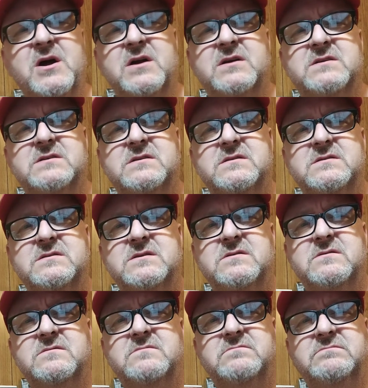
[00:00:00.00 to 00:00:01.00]
bucks.
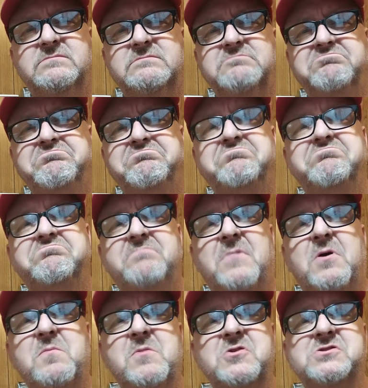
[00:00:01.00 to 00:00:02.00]
So,
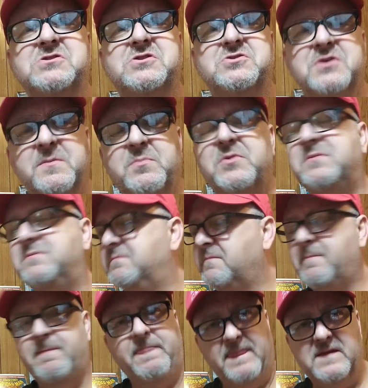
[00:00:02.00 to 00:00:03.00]
almost a triple
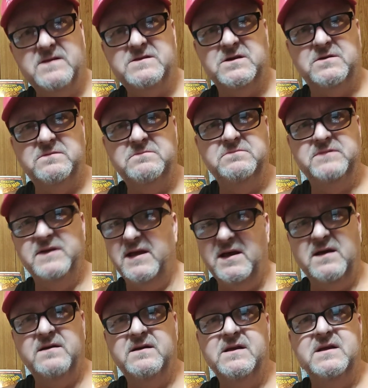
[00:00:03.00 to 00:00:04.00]
so
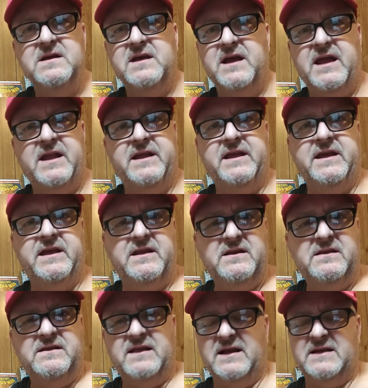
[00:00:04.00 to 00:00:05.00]
yeah, and
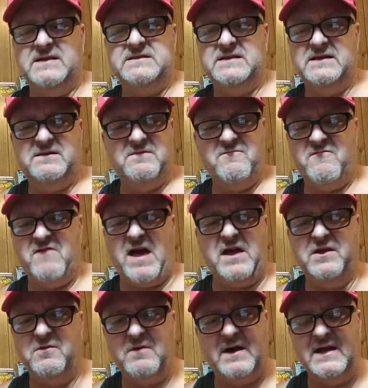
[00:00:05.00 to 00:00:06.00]
again, like I said,
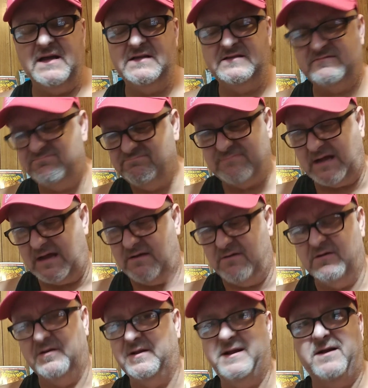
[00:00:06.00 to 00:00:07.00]
value wise, I
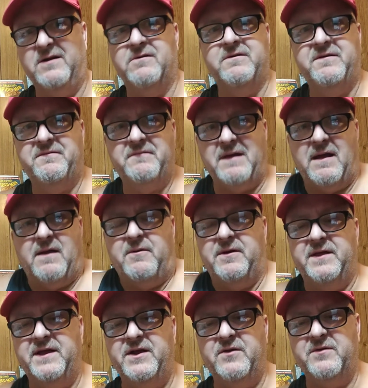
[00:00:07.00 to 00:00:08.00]
really don't, I
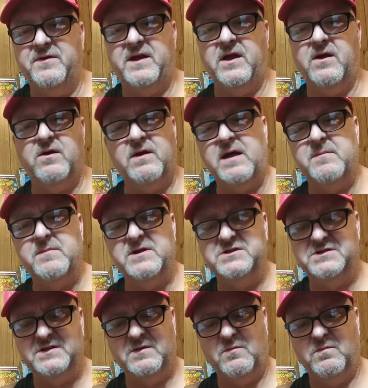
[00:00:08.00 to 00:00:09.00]
really don't care how
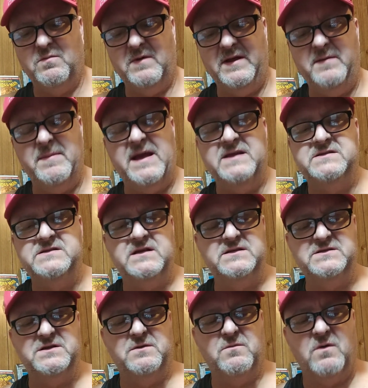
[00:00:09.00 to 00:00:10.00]
much their eBay
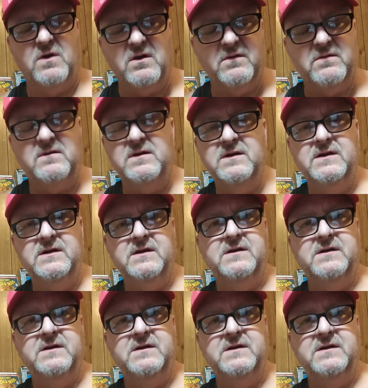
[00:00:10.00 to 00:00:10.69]
says they're worth.